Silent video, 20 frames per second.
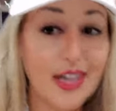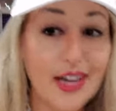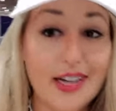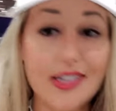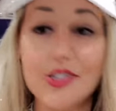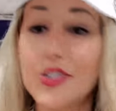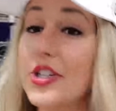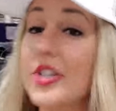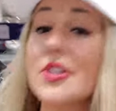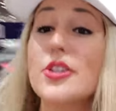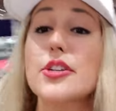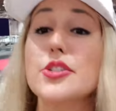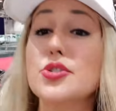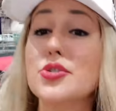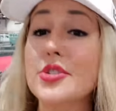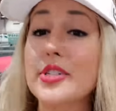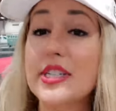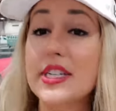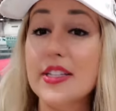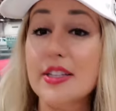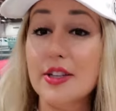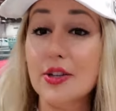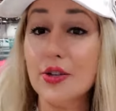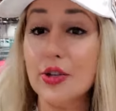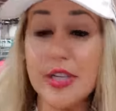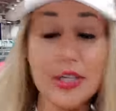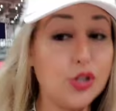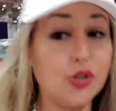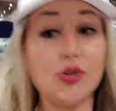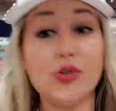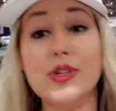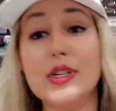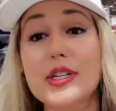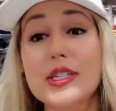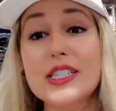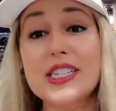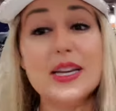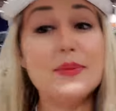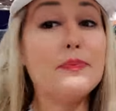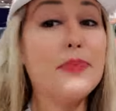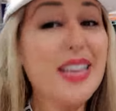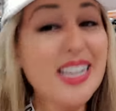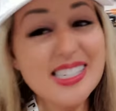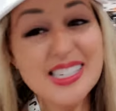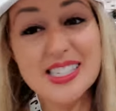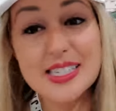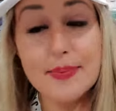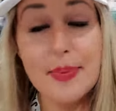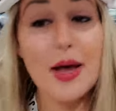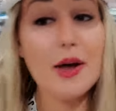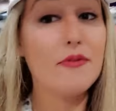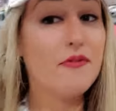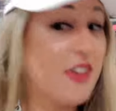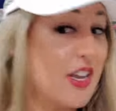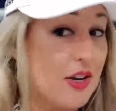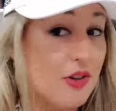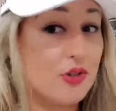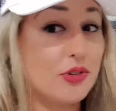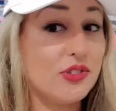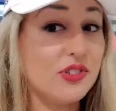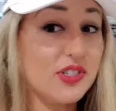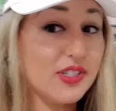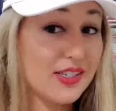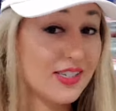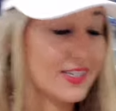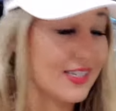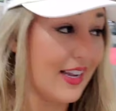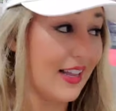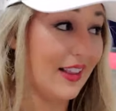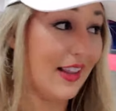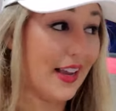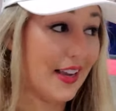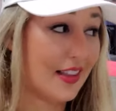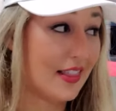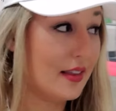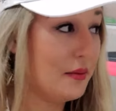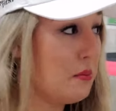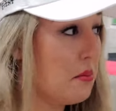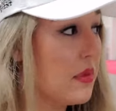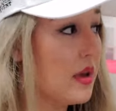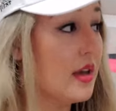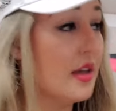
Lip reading: I share interesting little history tidbits about vehicles because I like them.